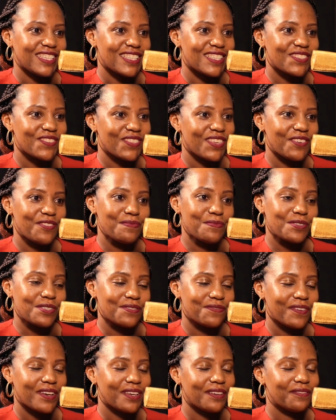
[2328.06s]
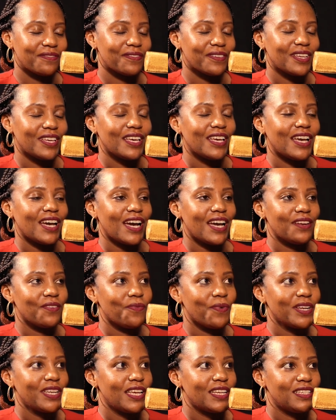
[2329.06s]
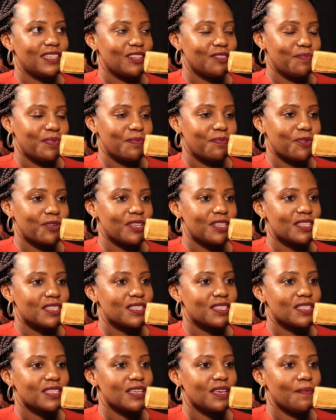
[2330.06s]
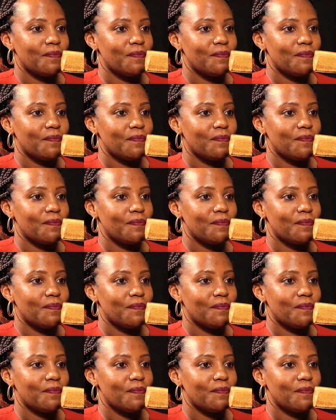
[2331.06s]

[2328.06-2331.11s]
Yes, so they're almost 5. And what I tell people is,